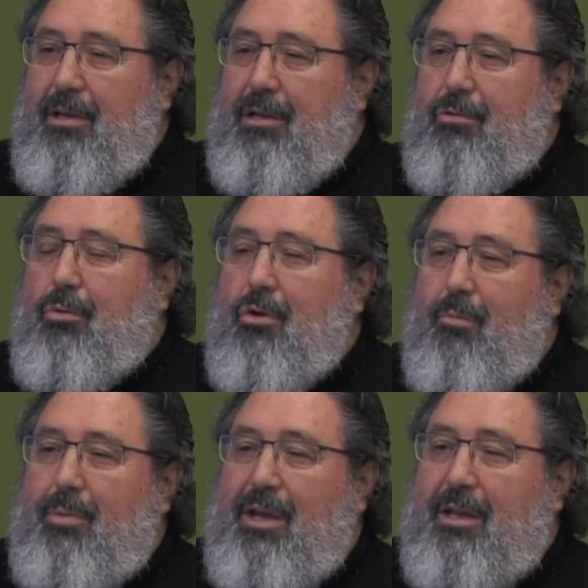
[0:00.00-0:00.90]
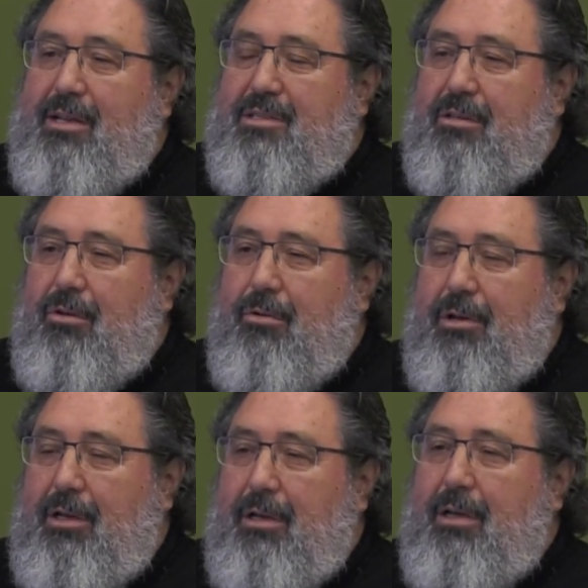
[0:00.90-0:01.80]
to convey a
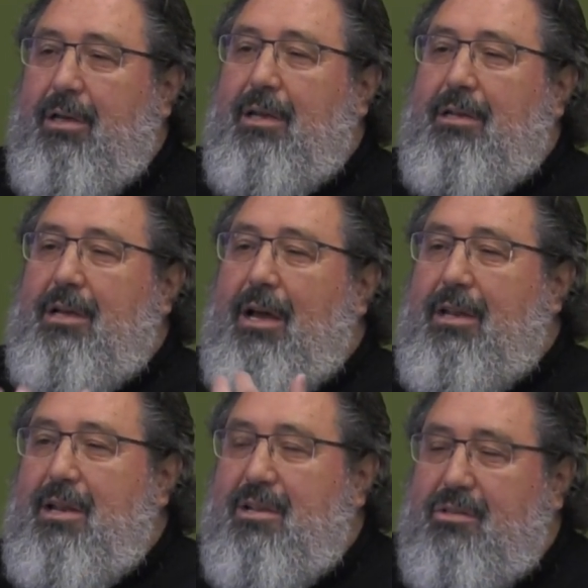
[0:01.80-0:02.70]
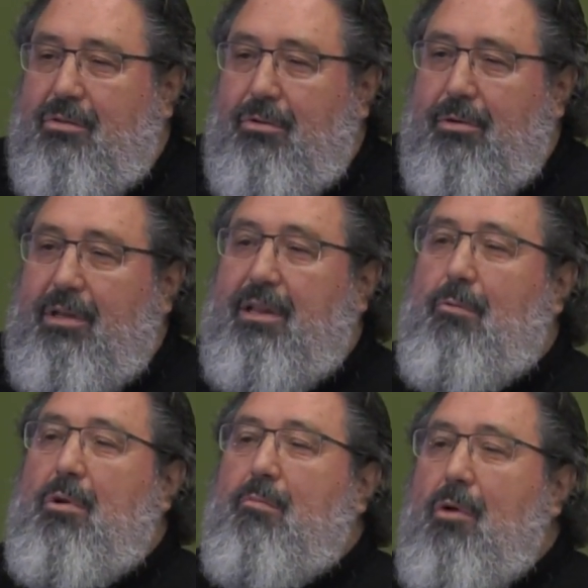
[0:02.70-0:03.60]
story, and a story that
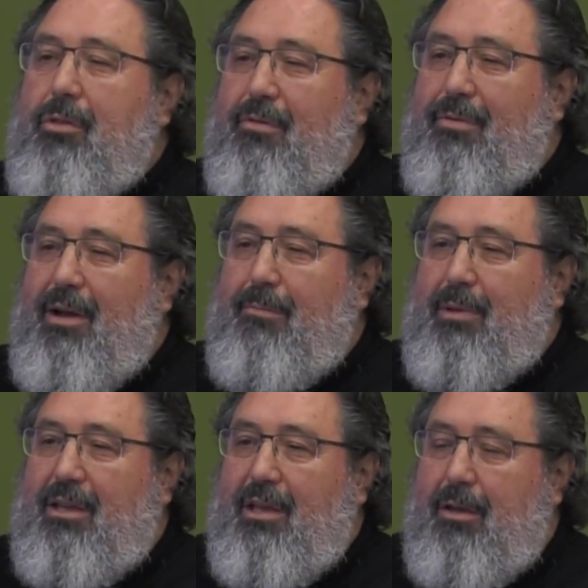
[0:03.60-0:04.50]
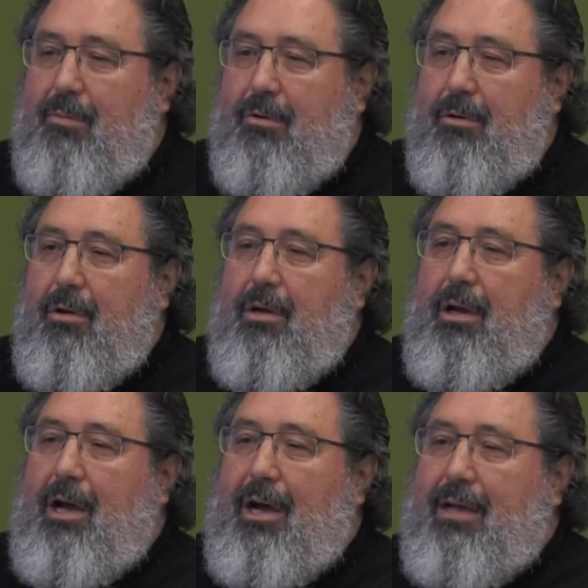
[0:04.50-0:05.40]
will modify behavior
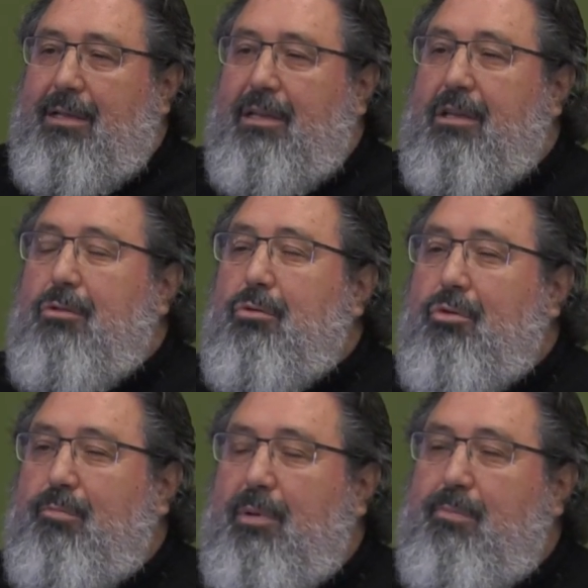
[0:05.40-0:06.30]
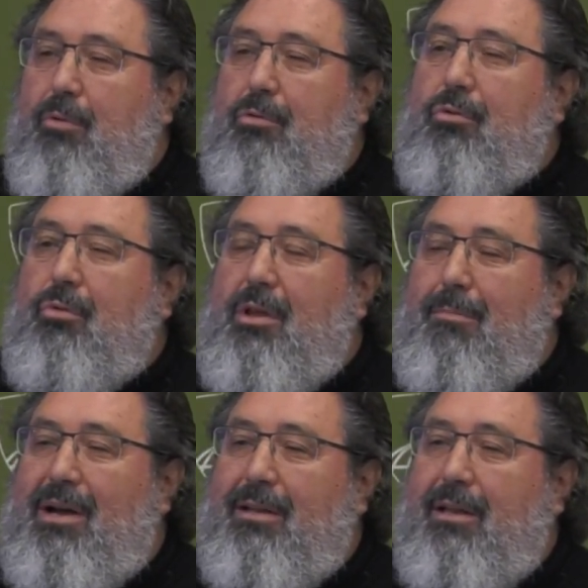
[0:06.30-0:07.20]
and induce people to
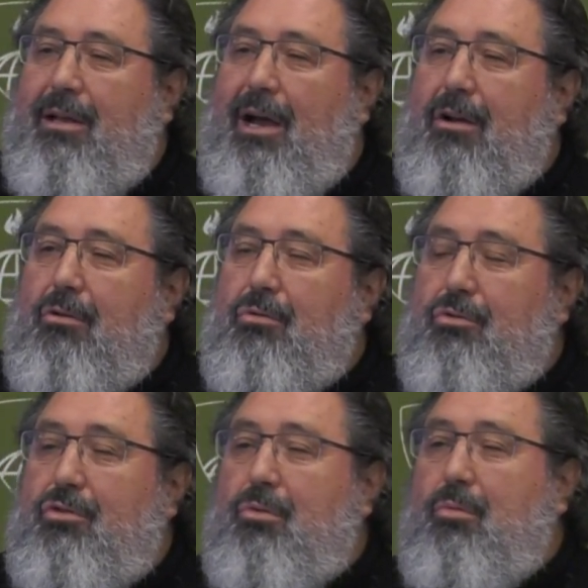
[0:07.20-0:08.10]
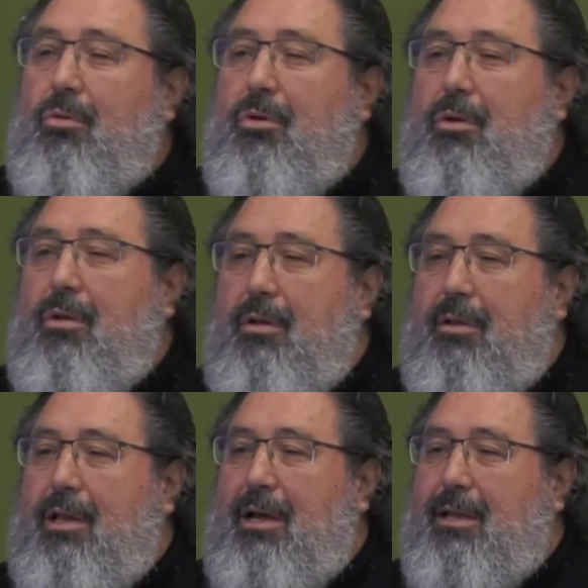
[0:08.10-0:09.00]
demand and consume
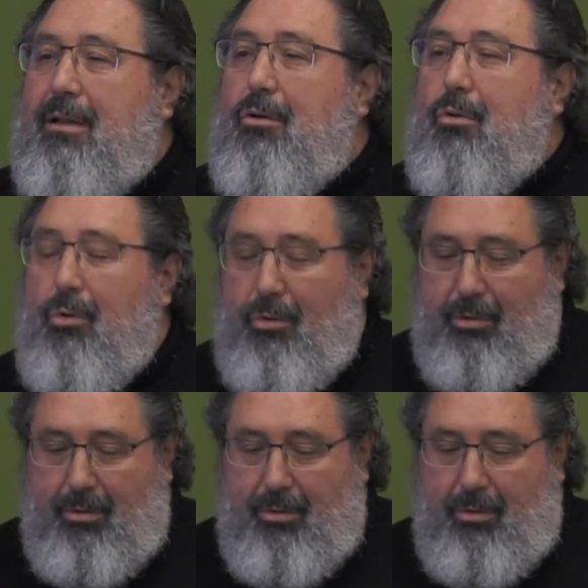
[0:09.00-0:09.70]
that good.